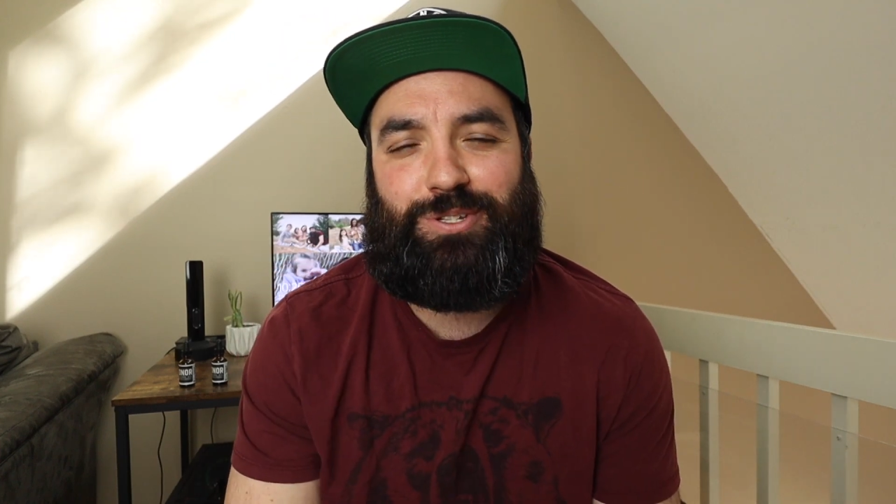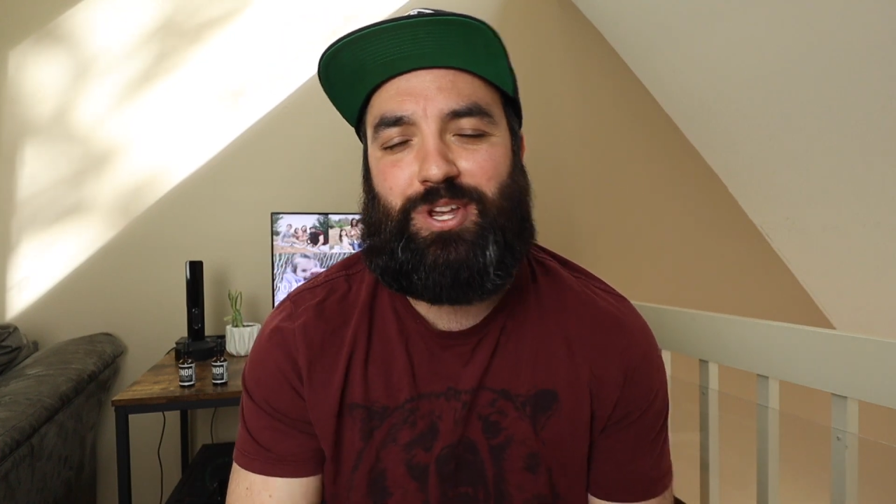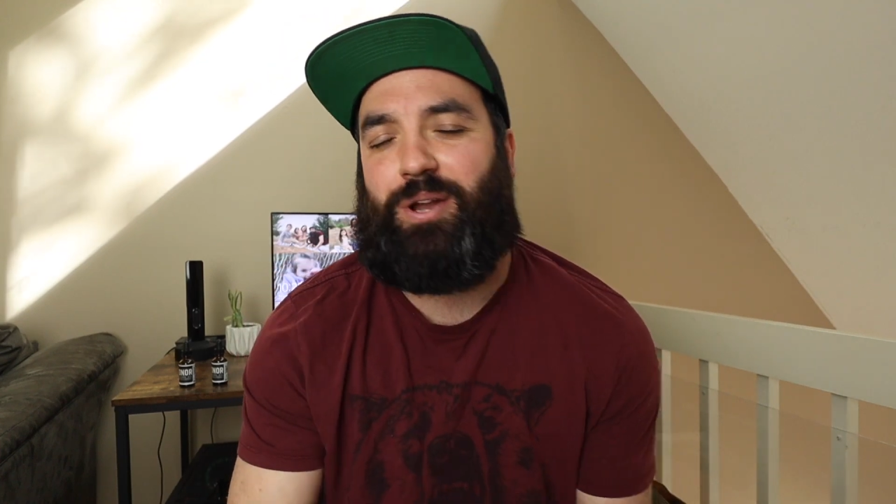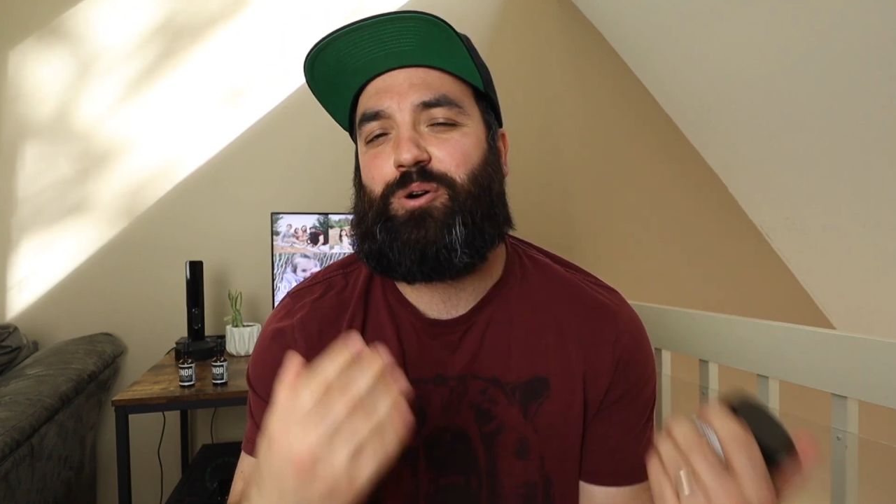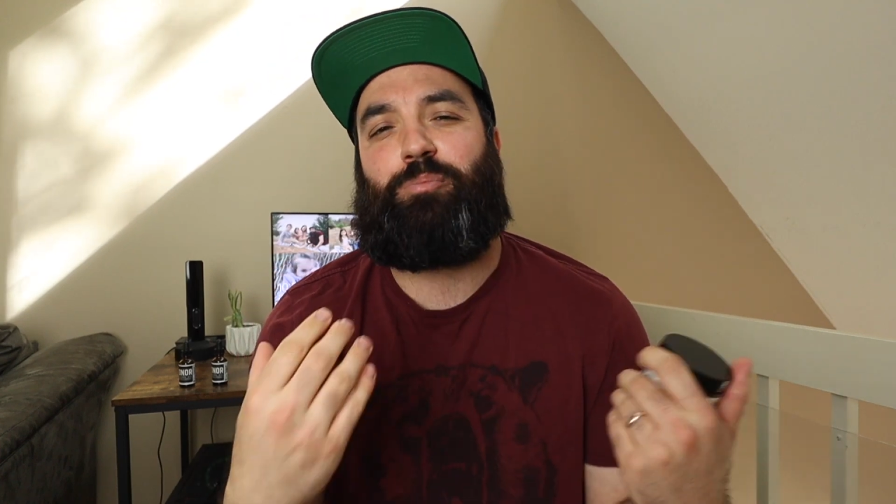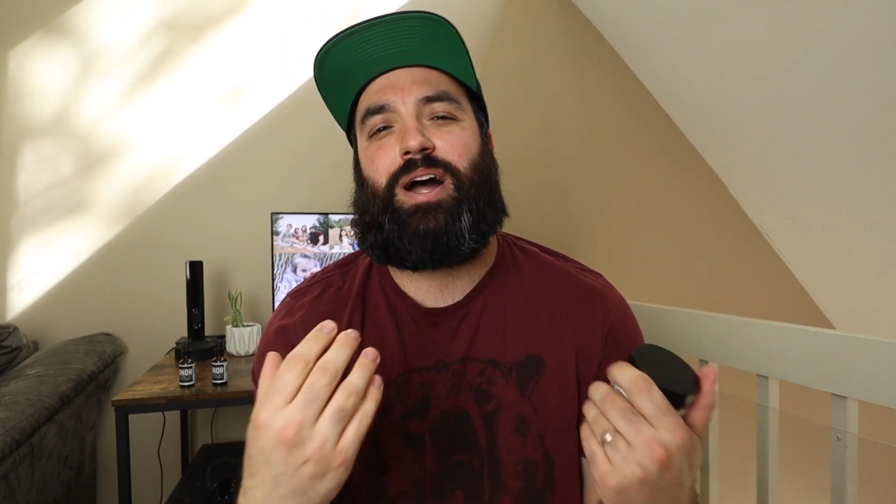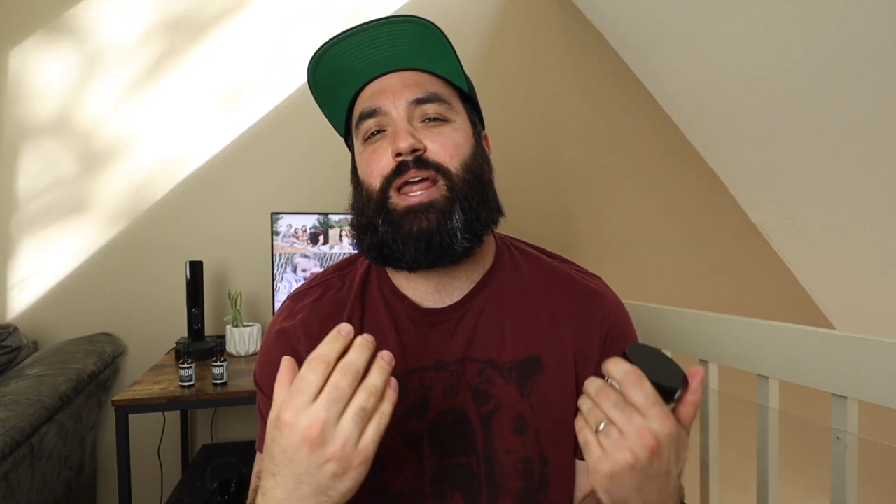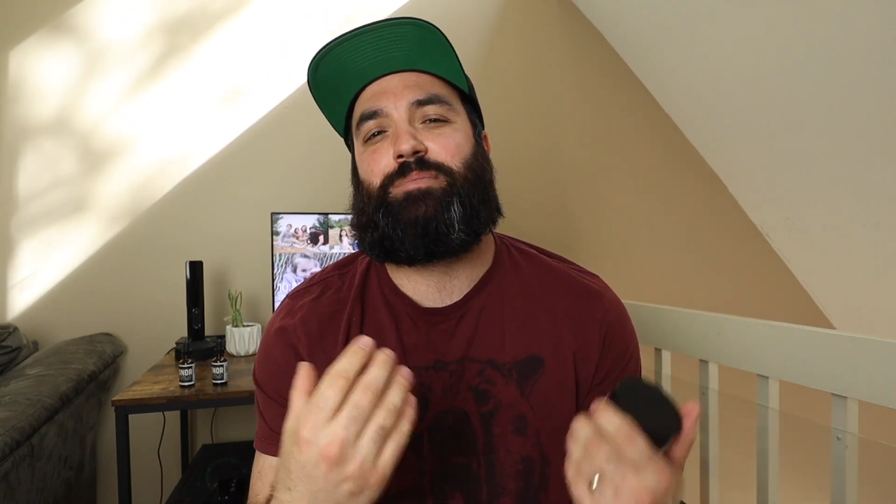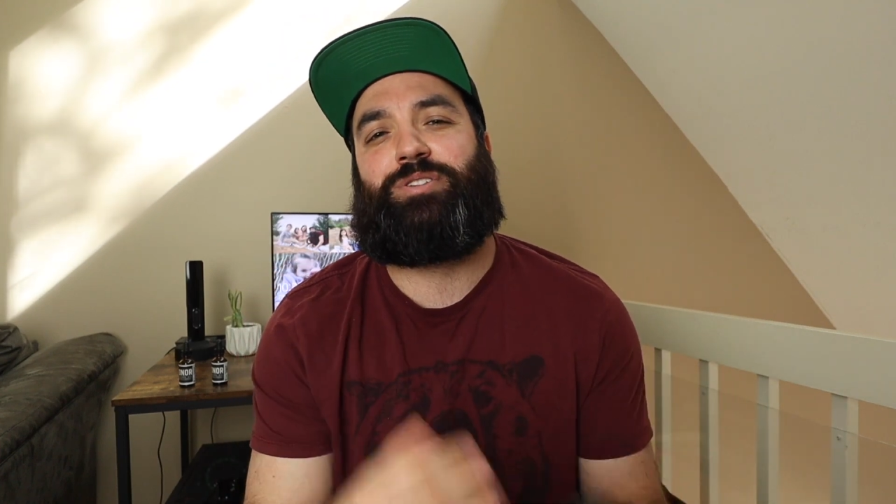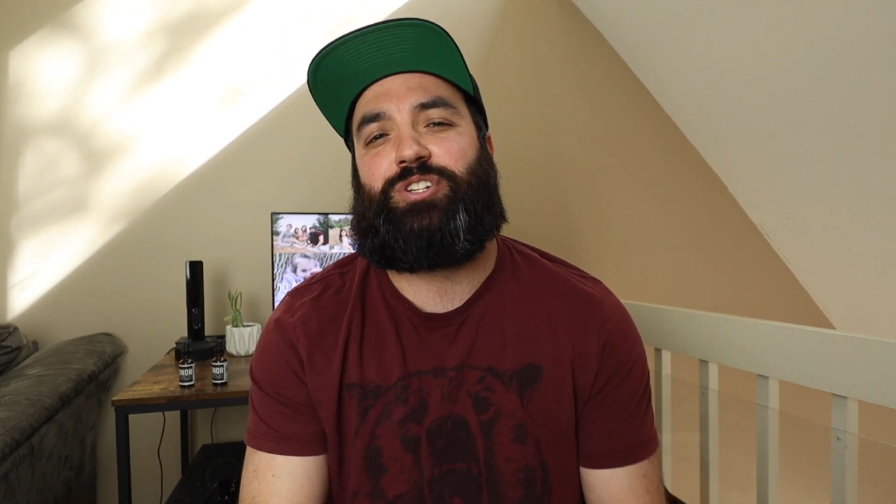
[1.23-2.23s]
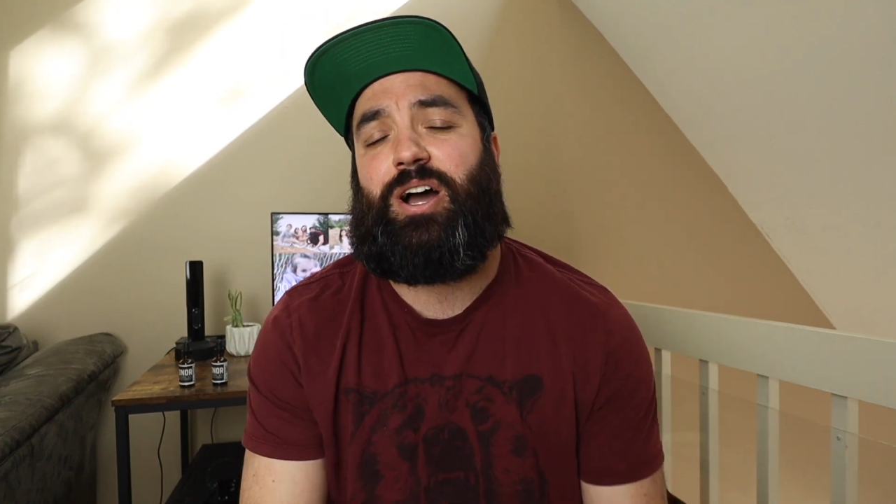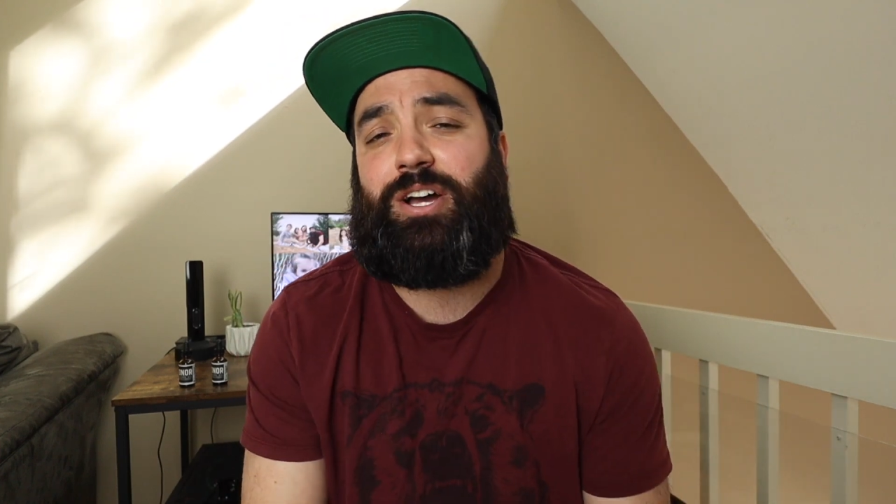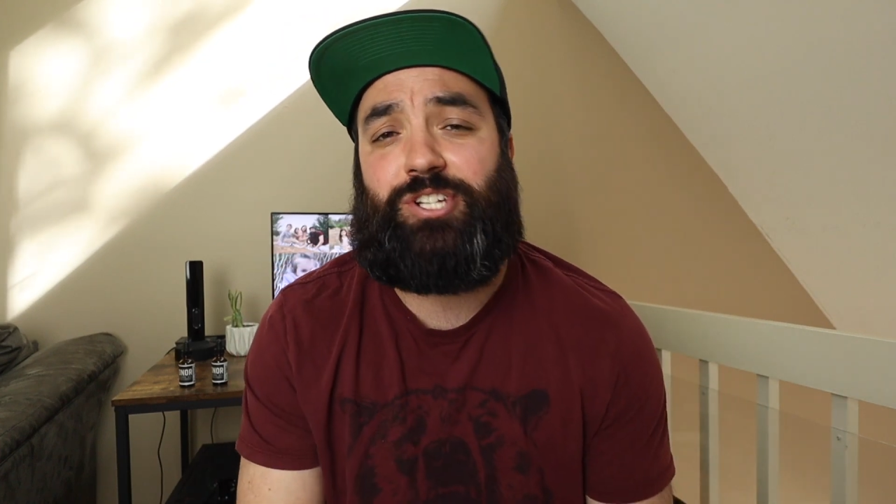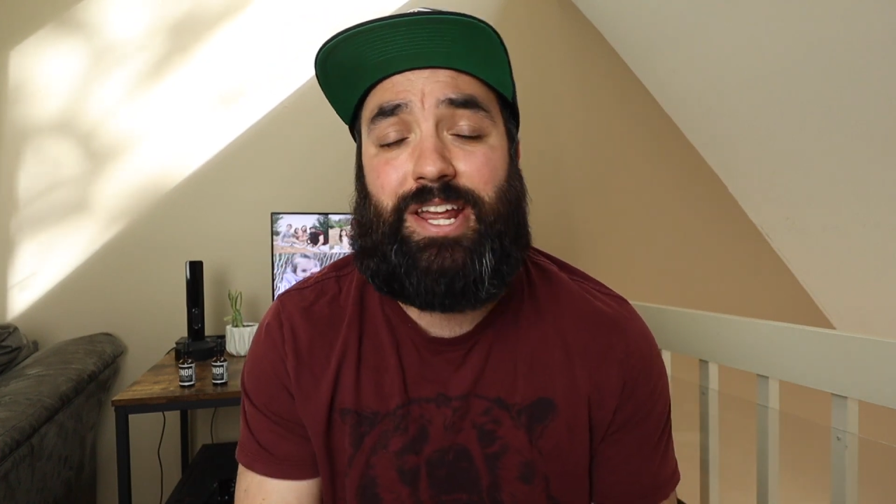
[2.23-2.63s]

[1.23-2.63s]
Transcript: channel. My name is Josh.